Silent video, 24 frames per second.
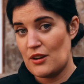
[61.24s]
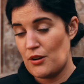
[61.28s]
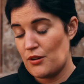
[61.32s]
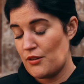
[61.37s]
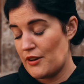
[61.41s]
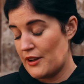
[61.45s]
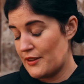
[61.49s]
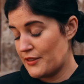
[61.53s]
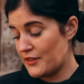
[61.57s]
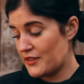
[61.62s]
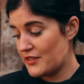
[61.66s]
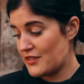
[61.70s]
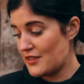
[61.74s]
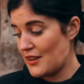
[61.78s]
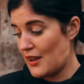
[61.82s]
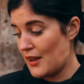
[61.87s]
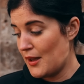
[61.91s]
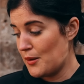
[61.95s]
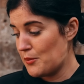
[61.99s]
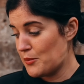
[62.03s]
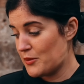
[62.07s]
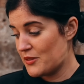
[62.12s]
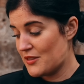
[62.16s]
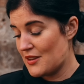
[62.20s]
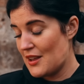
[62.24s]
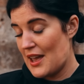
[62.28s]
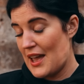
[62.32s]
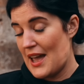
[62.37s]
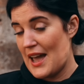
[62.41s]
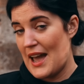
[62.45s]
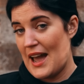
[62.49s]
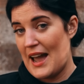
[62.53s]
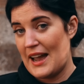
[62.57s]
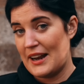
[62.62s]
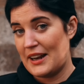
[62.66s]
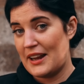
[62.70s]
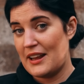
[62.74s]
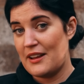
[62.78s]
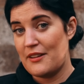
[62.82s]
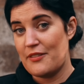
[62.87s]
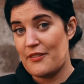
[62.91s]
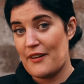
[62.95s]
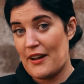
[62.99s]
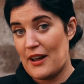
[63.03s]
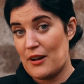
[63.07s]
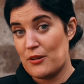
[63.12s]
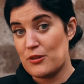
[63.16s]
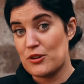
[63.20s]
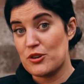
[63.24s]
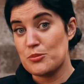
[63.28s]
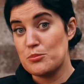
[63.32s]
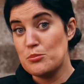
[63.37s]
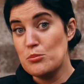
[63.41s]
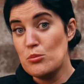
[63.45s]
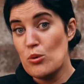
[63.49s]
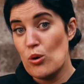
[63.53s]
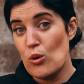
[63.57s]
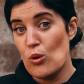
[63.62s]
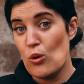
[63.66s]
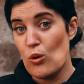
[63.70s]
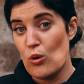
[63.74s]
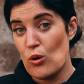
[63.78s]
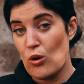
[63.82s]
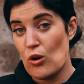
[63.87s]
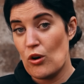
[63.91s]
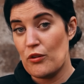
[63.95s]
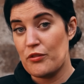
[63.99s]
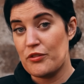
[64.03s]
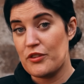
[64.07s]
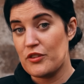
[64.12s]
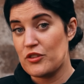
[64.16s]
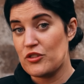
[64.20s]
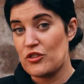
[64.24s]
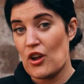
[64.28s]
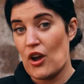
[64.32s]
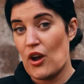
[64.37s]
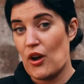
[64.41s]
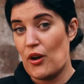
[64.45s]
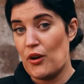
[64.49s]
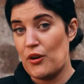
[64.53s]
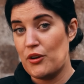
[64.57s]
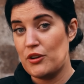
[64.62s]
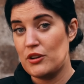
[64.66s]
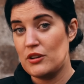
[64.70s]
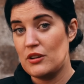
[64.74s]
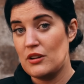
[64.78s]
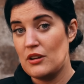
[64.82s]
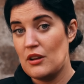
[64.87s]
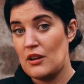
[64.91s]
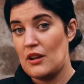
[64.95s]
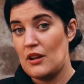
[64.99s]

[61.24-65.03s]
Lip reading: around the steps, and he found more of the stone